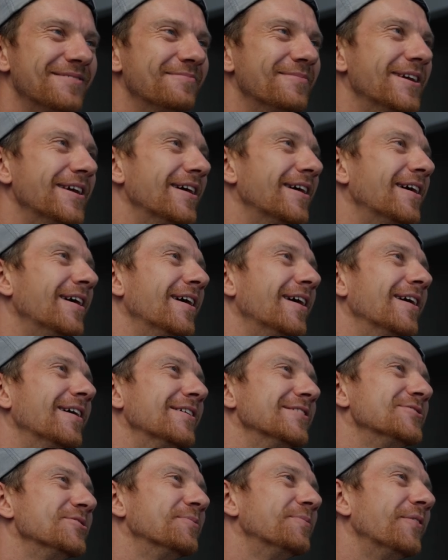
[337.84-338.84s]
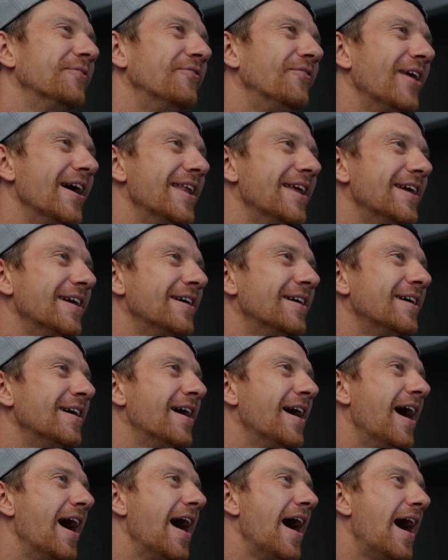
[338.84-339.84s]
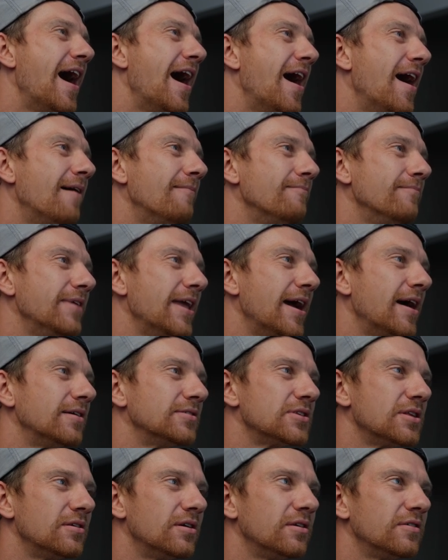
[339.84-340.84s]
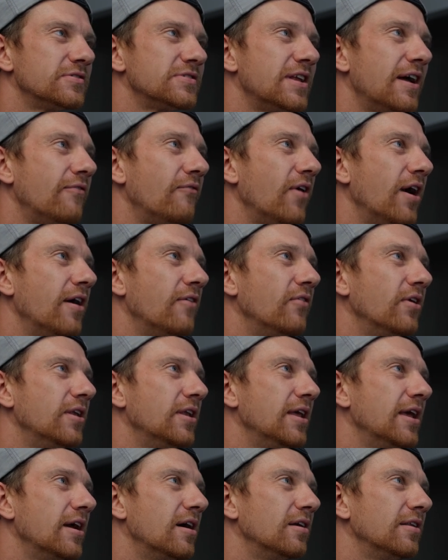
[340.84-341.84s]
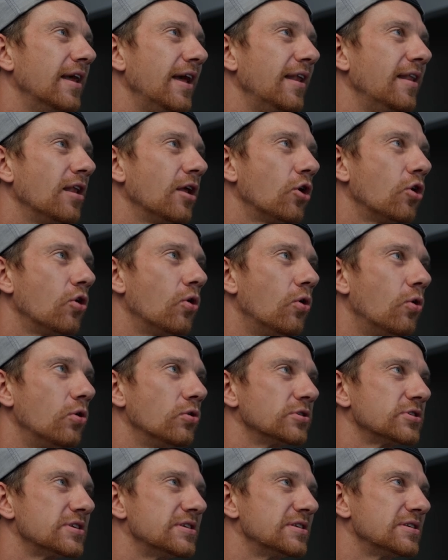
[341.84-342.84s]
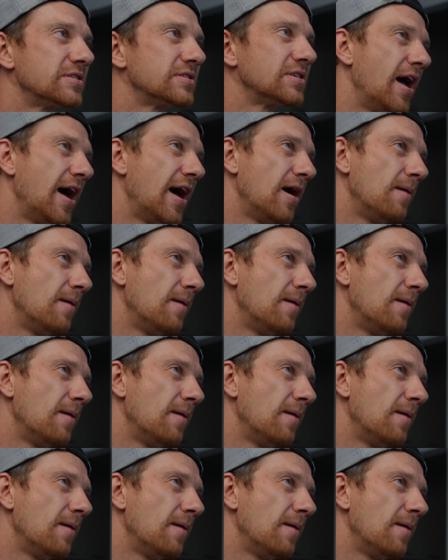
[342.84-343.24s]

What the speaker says: me, super funny. Yeah, there's a lot of stuff I have in here. Then courses,